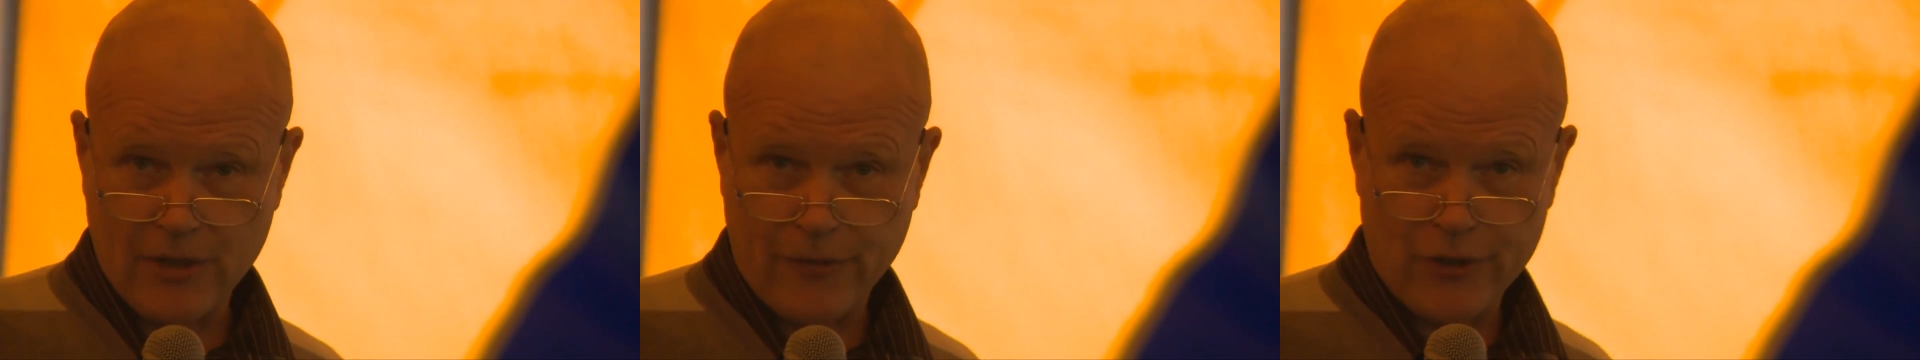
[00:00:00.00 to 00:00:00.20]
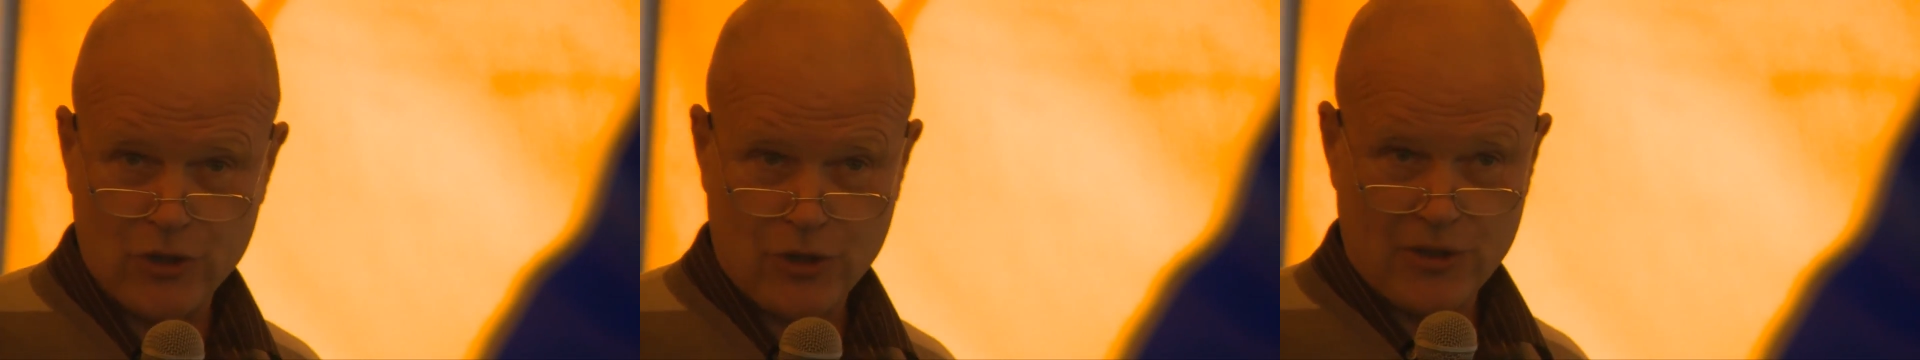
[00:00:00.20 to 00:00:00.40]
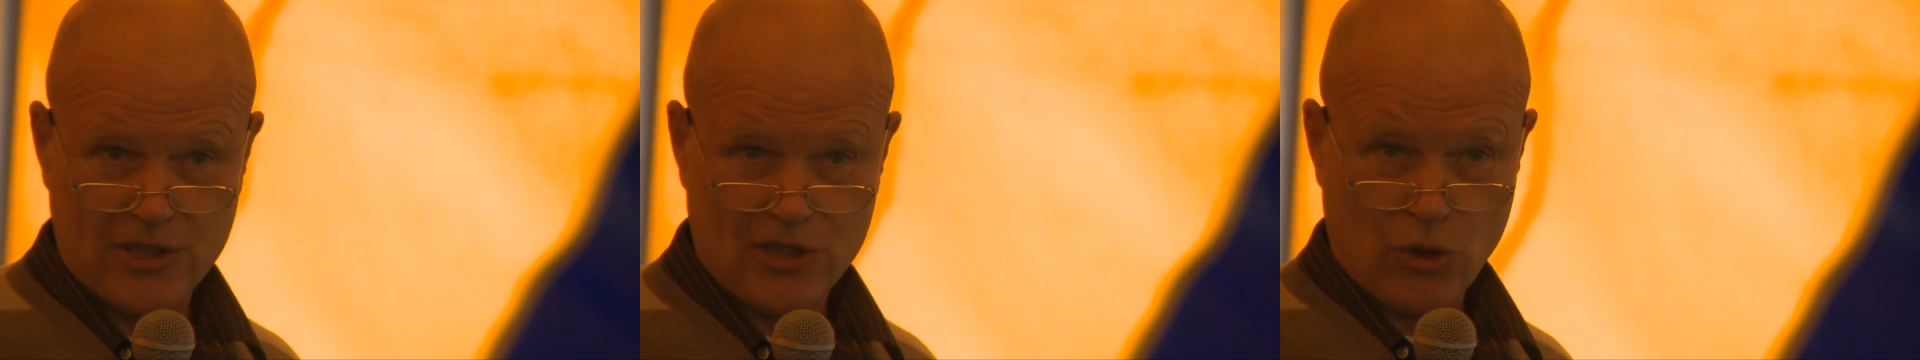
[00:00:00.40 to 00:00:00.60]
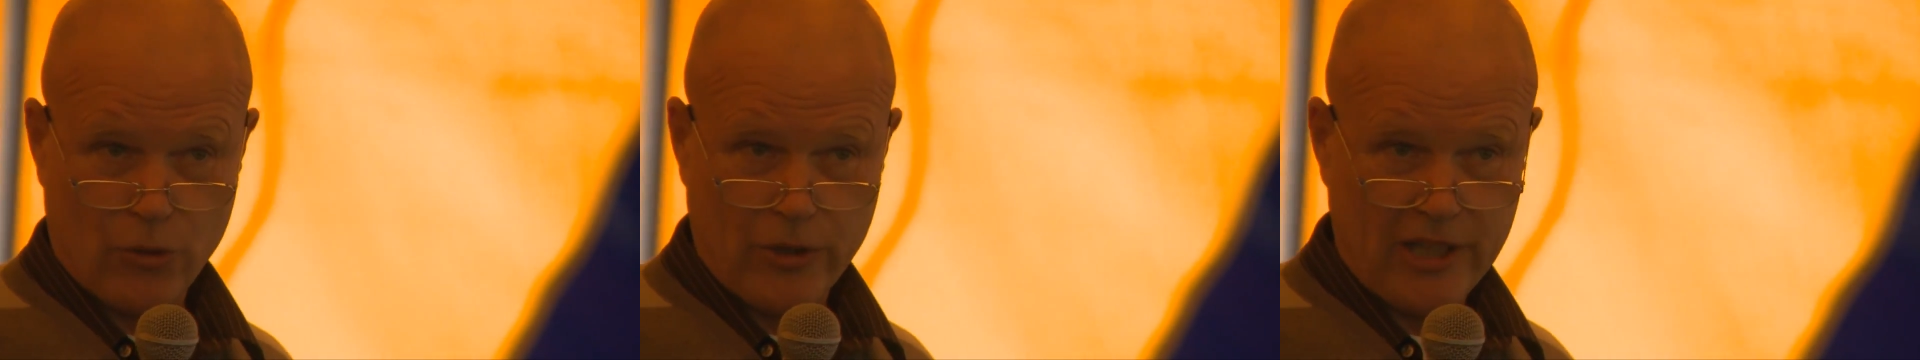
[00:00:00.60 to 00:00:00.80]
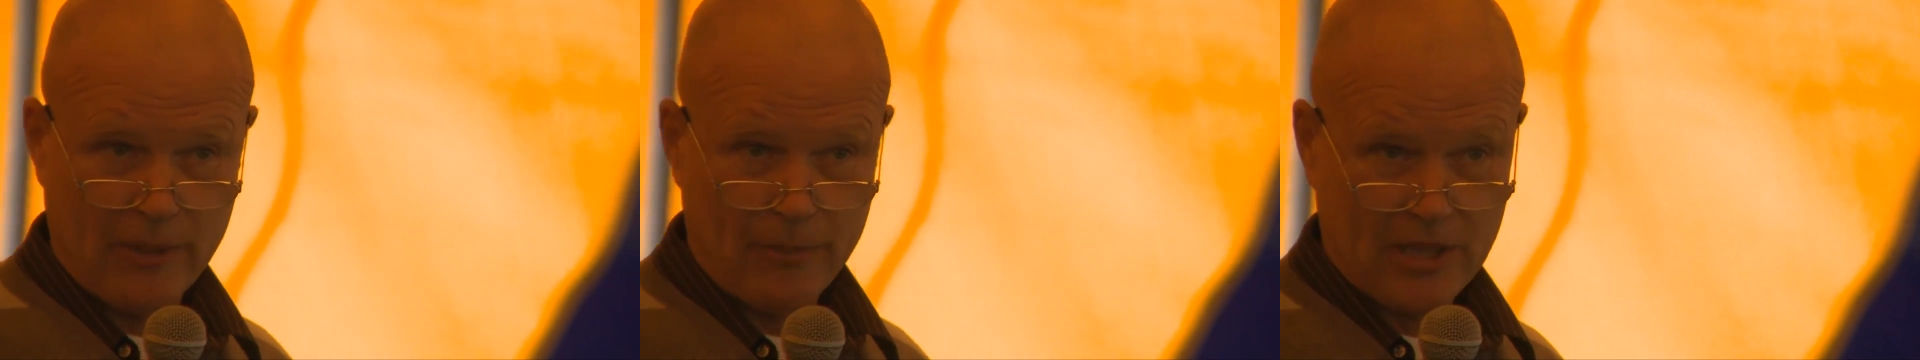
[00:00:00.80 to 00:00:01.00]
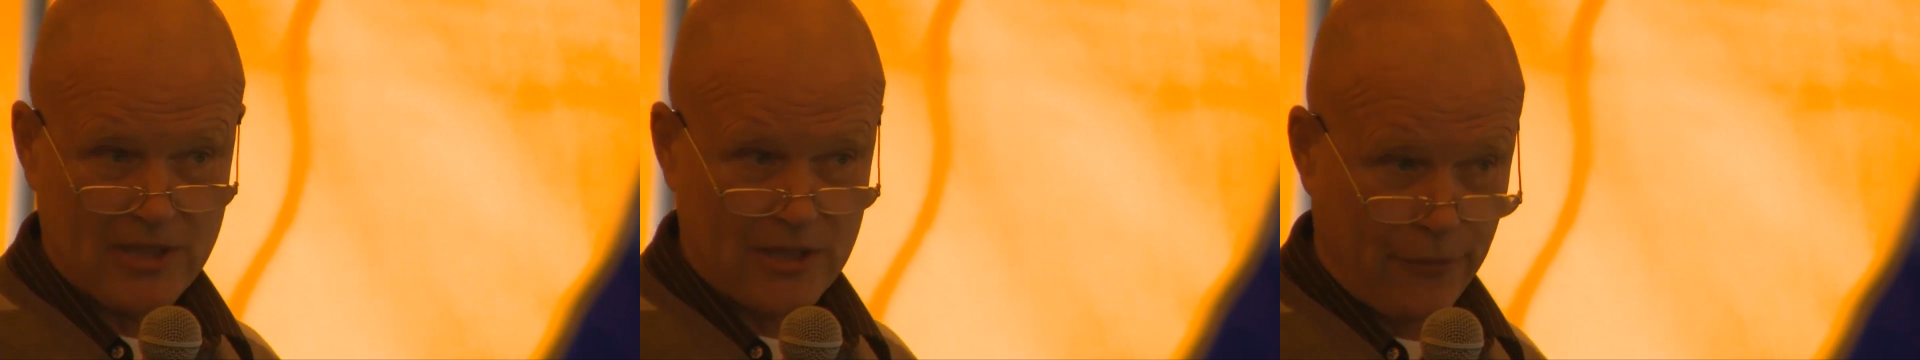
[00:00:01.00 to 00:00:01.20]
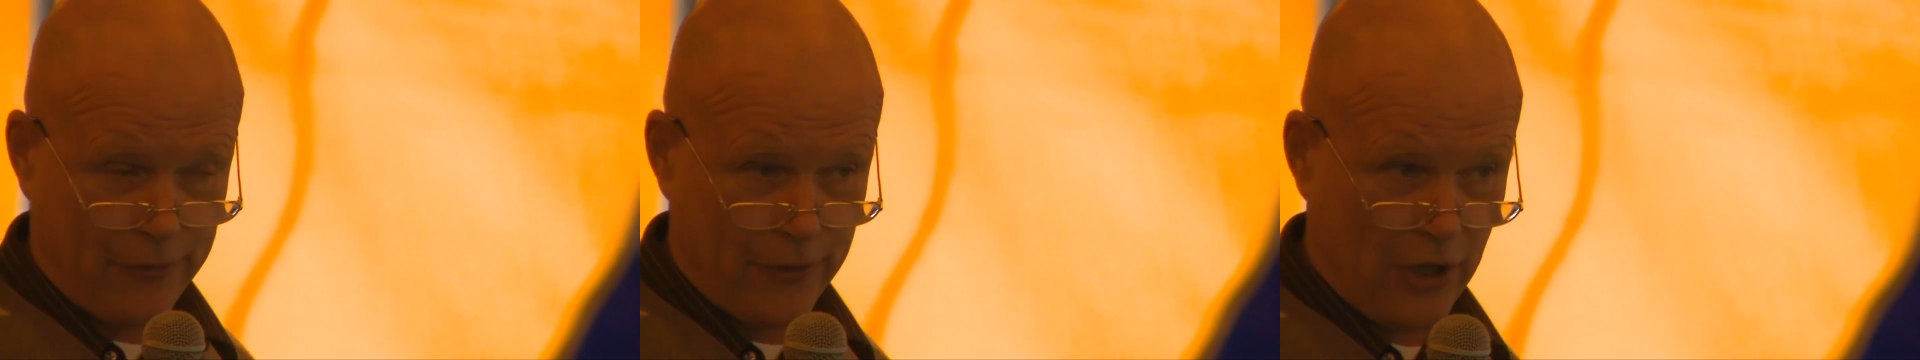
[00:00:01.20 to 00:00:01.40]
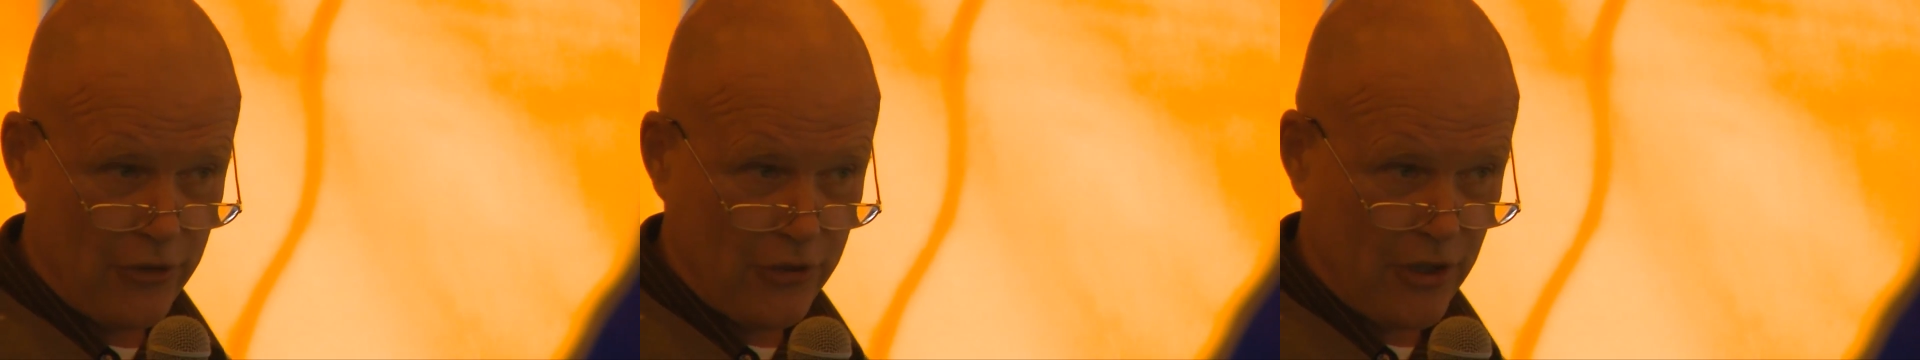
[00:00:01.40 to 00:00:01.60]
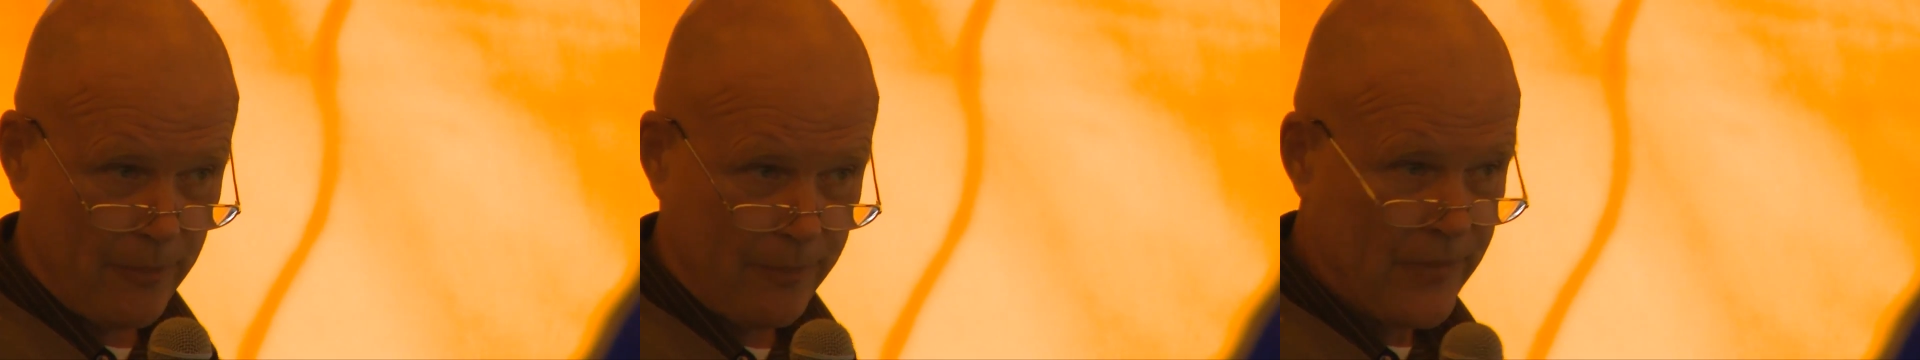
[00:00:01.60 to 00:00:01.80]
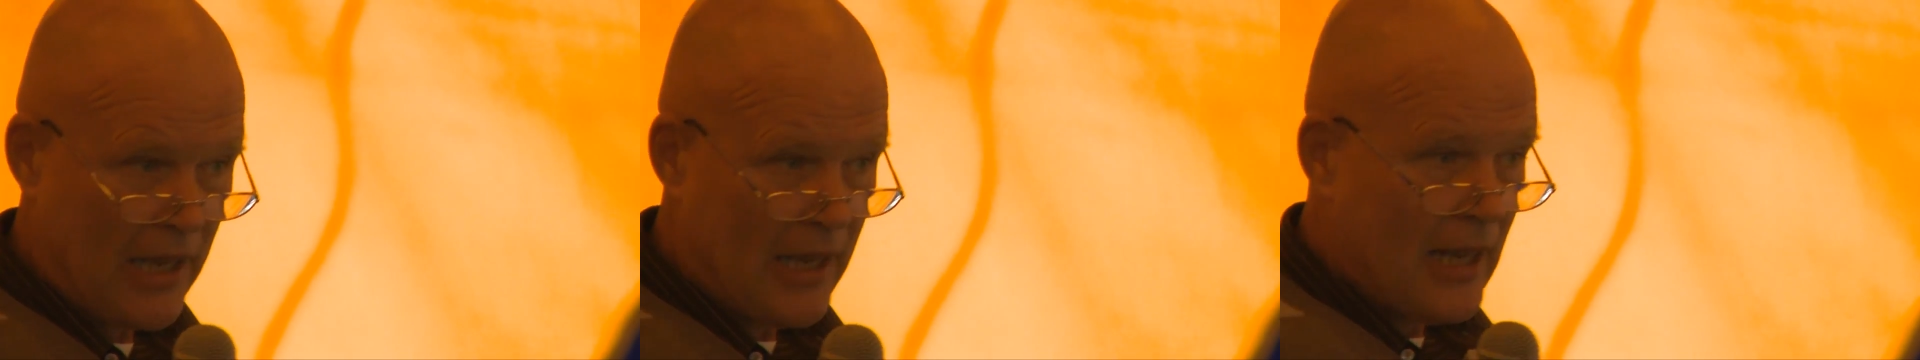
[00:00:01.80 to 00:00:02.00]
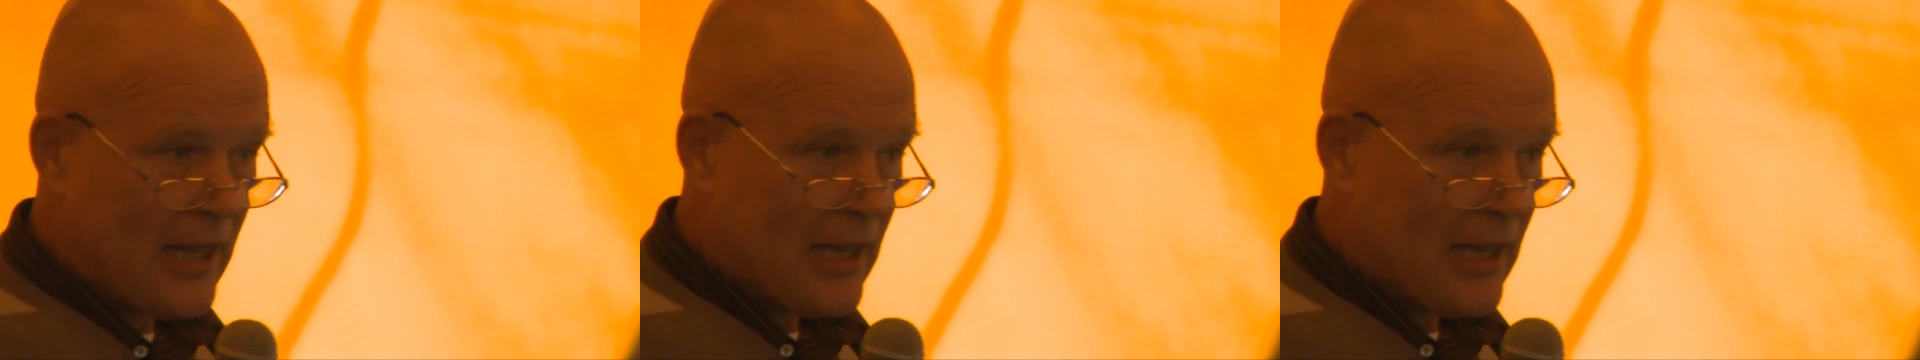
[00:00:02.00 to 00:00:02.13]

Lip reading: to the official story, they must have flown them.